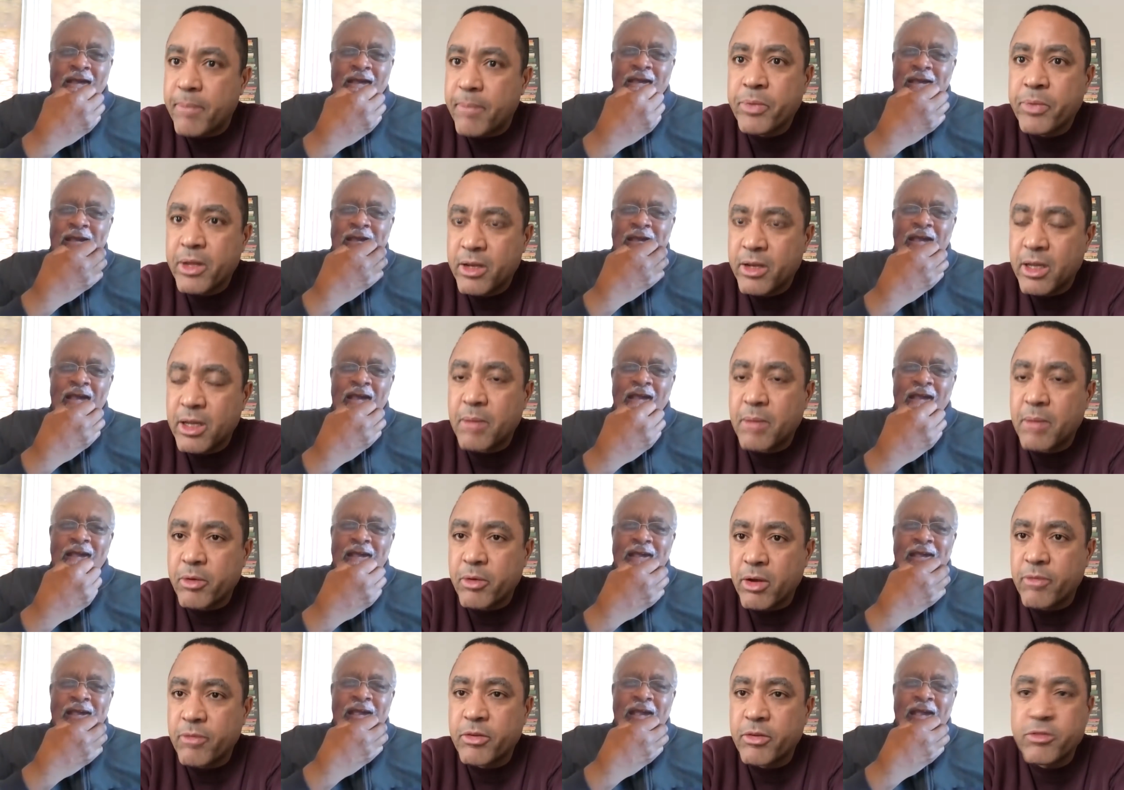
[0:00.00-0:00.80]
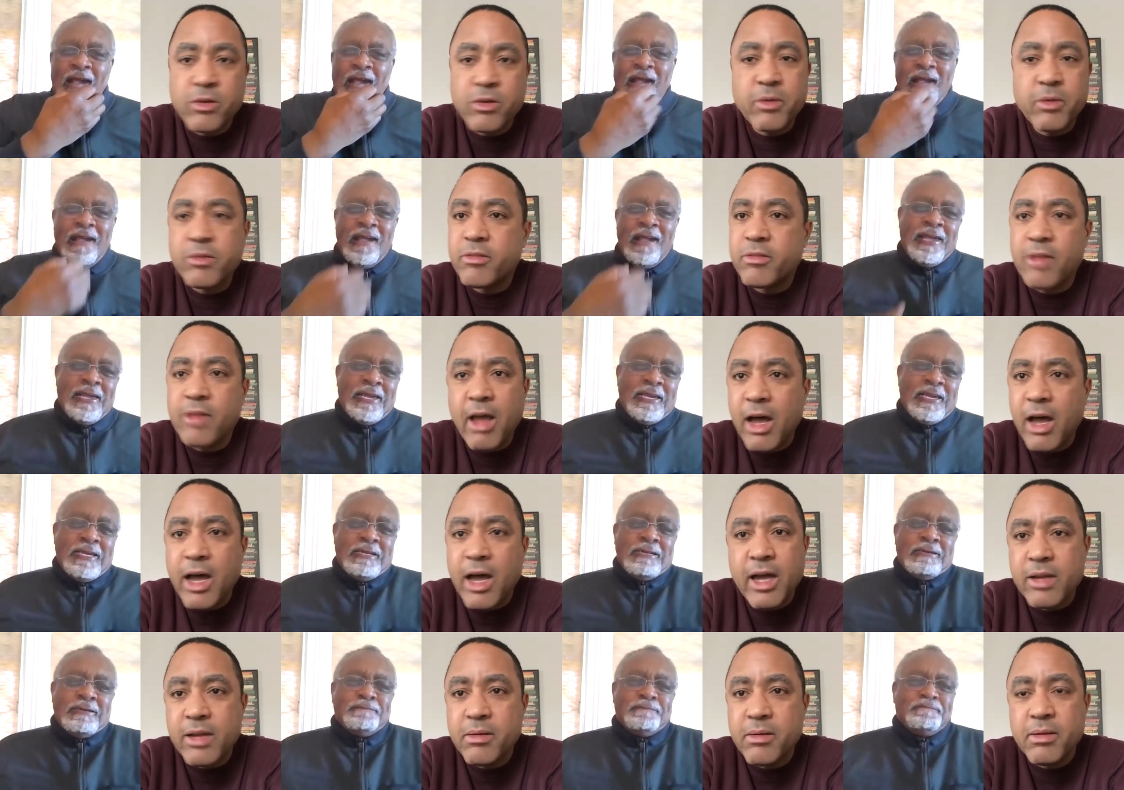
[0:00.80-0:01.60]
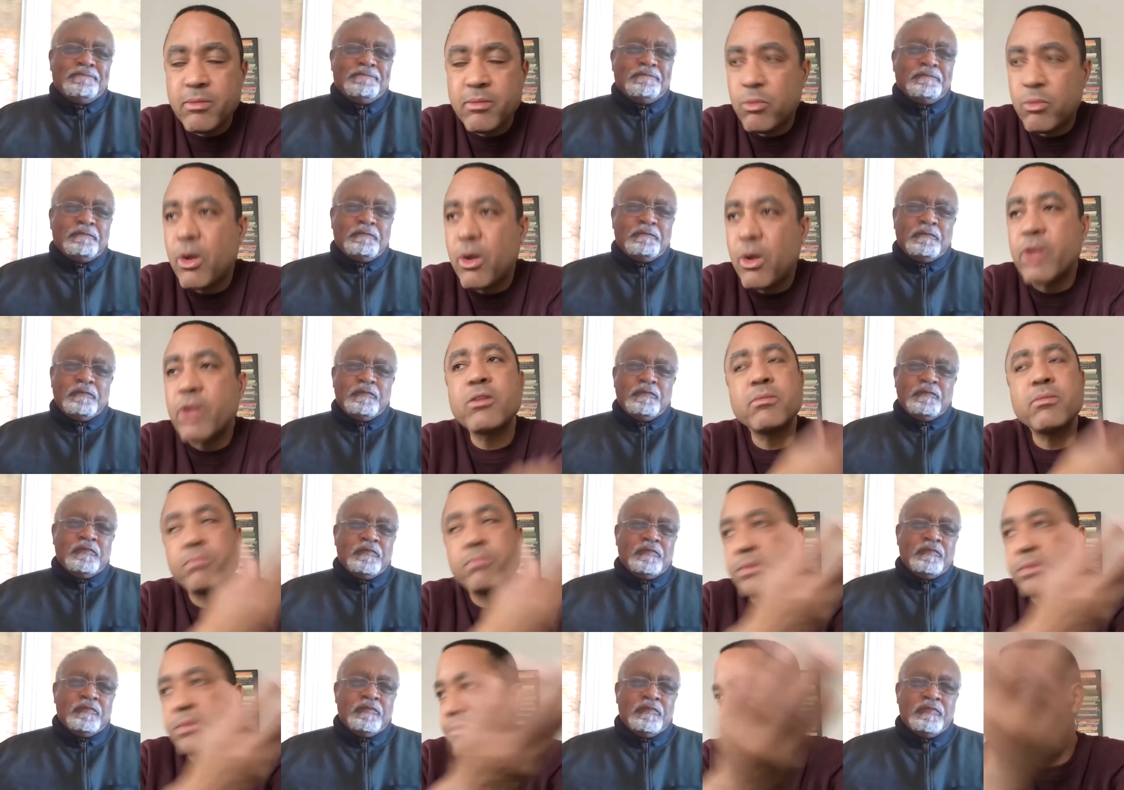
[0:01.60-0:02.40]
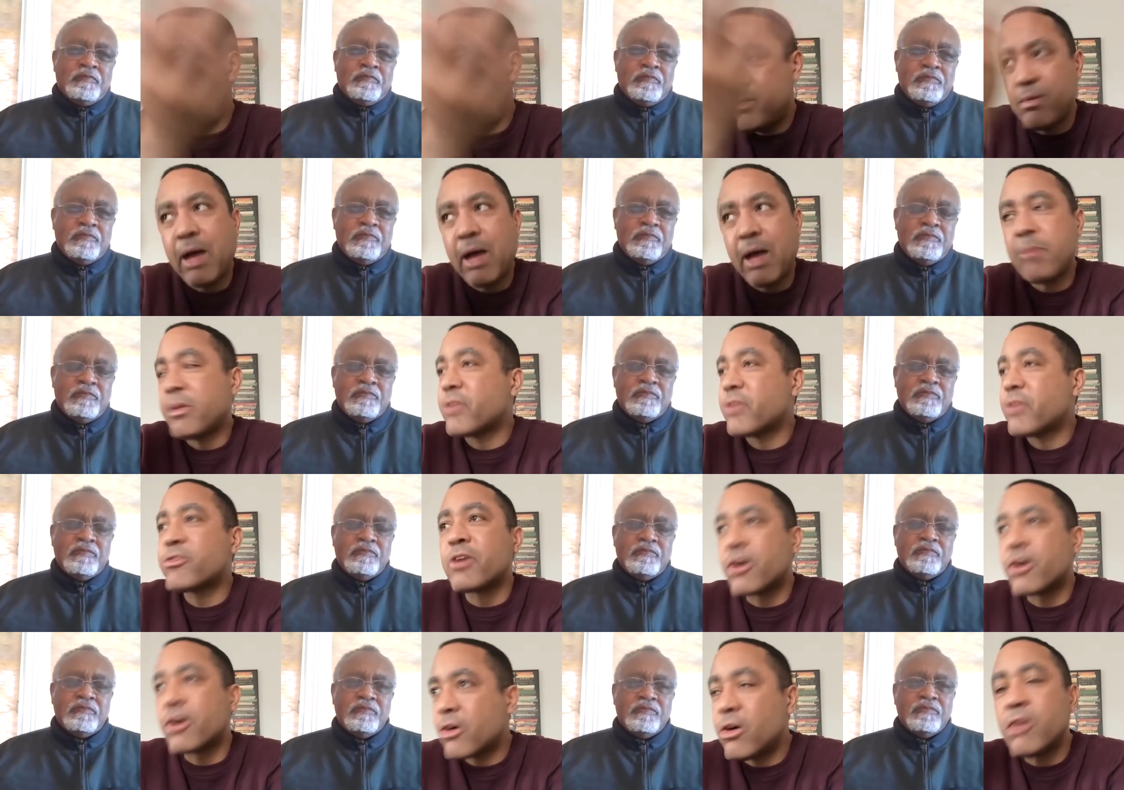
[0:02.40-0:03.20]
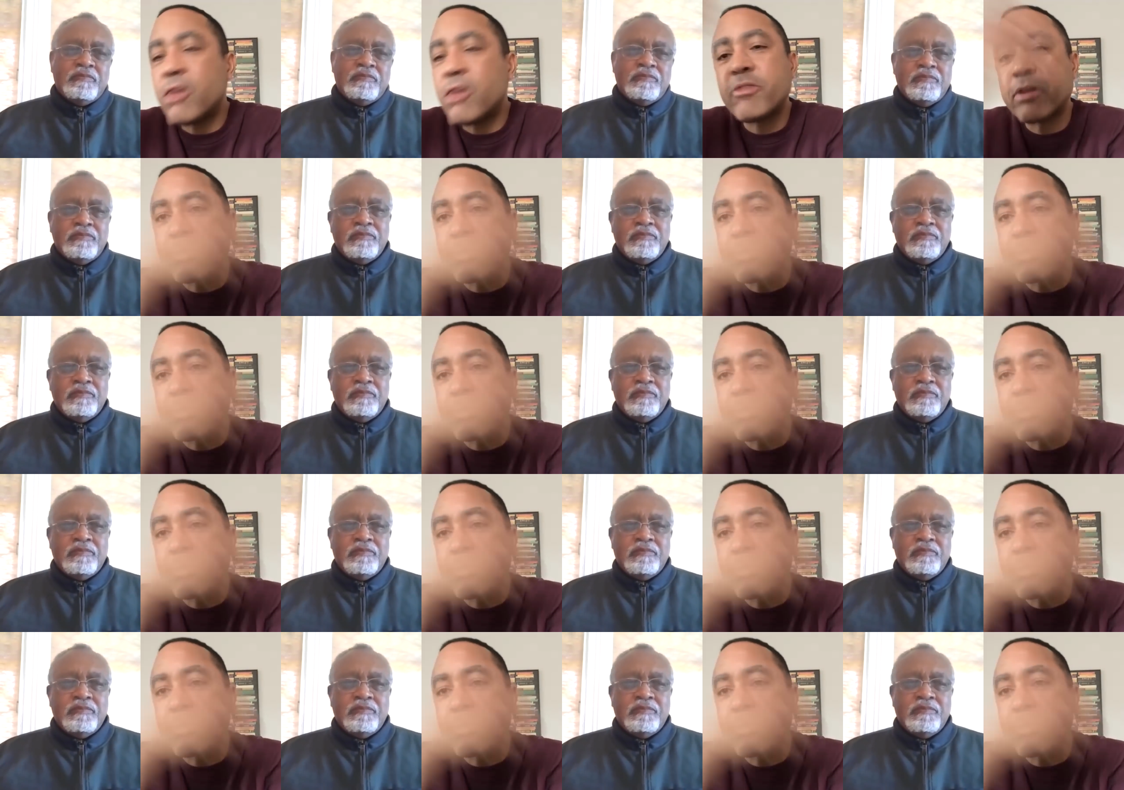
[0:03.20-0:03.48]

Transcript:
Speaker 1: demographic. So it's not, watch it, I'm going to start coughing tomorrow,